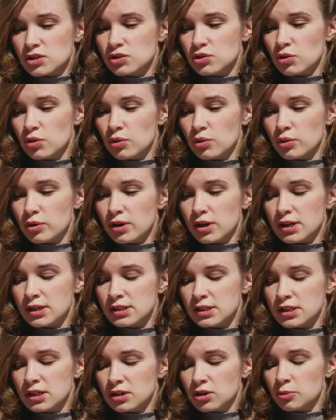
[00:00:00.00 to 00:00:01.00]
So,
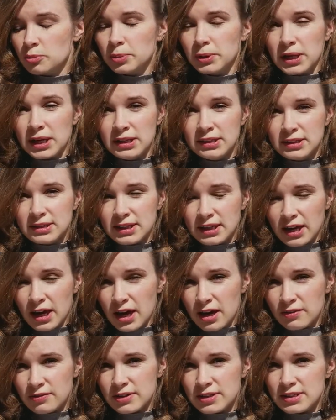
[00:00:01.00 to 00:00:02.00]
the complaint that they
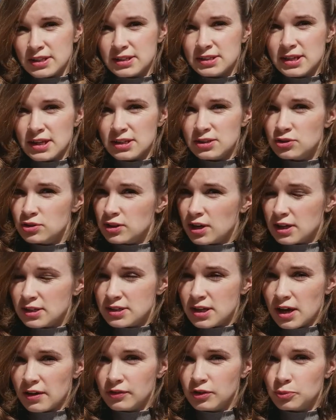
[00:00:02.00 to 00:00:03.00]
have is that they do
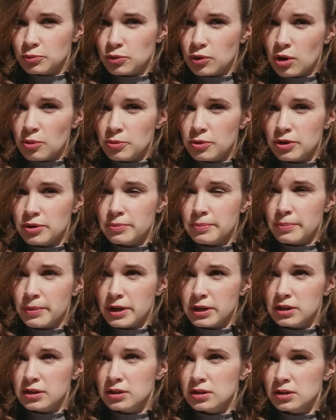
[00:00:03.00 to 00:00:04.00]
not have the proper
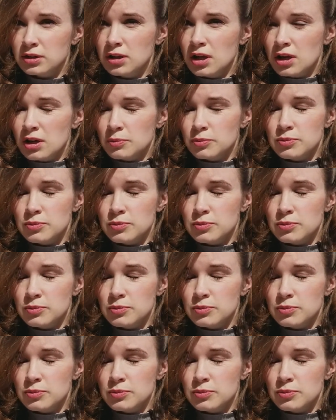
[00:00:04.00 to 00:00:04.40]
medical